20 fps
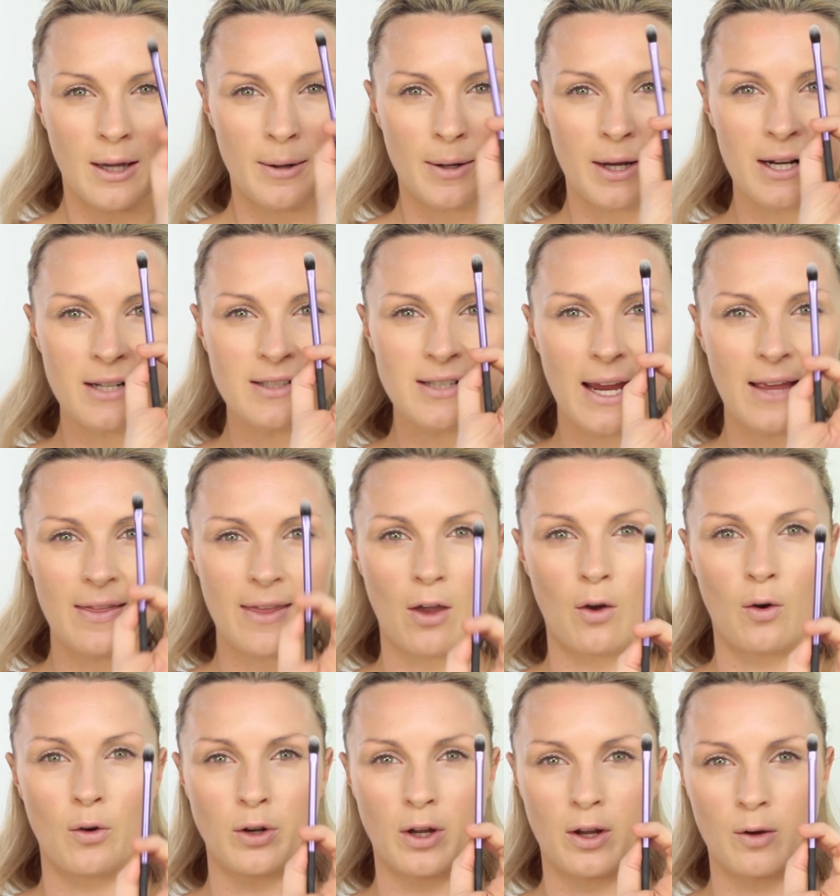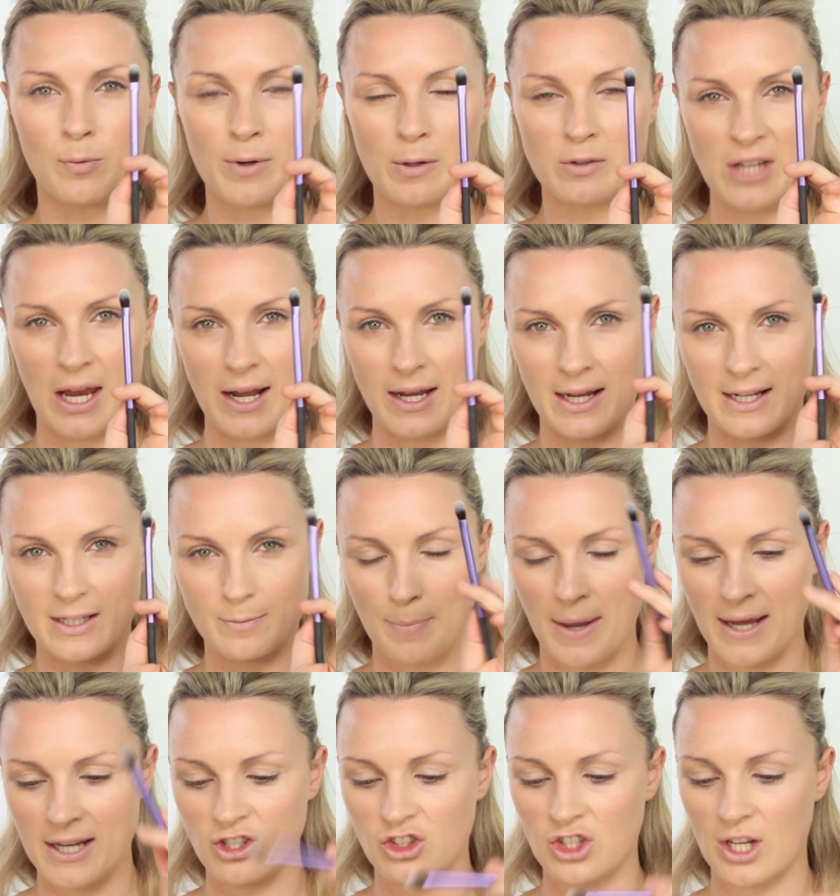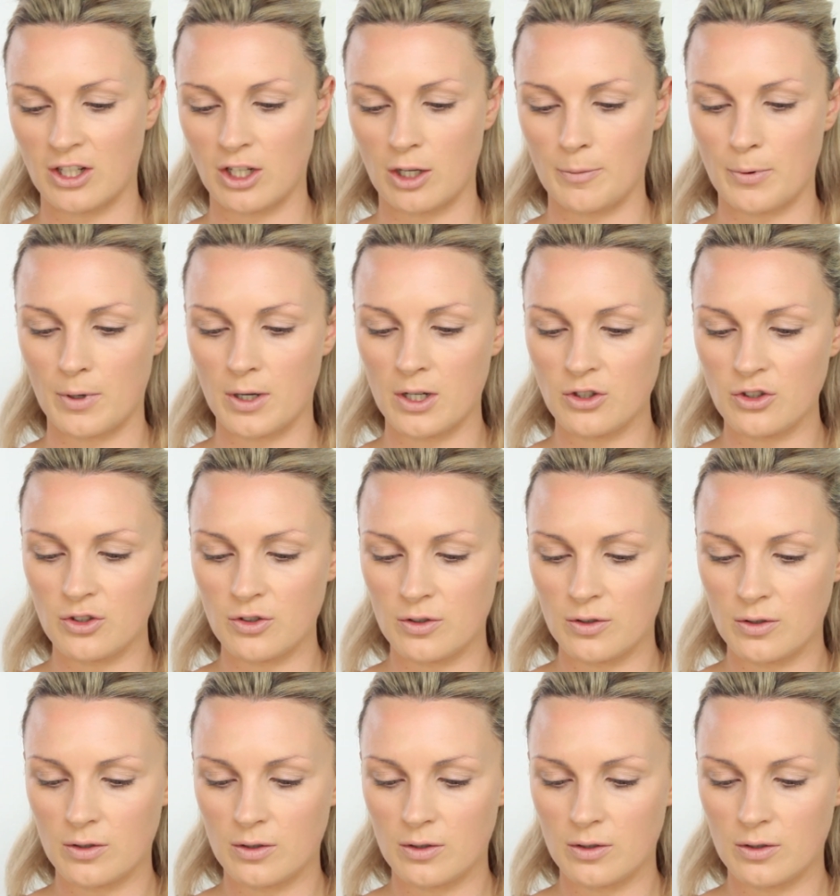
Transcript: I'm going to take that on a Real Techniques base shadow brush